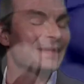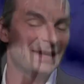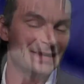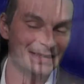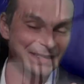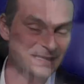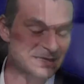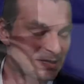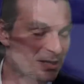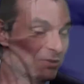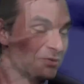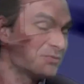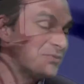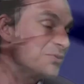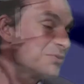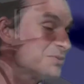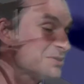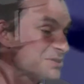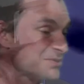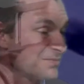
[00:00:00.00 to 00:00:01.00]
I guess our
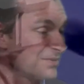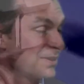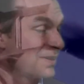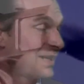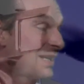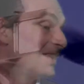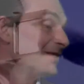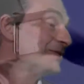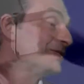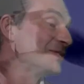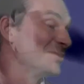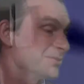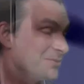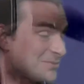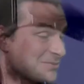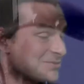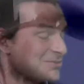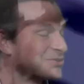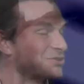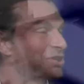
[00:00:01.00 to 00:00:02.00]
viewers will have
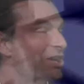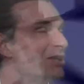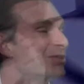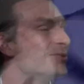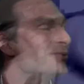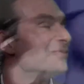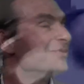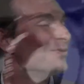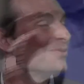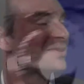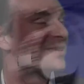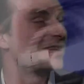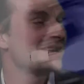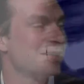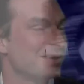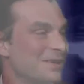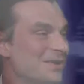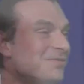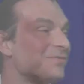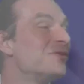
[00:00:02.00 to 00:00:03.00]
to try to look
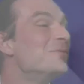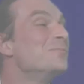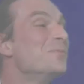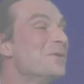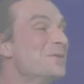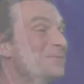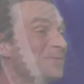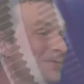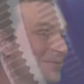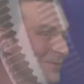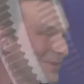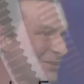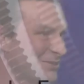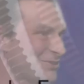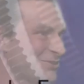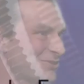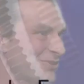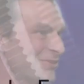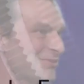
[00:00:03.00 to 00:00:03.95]
for more information on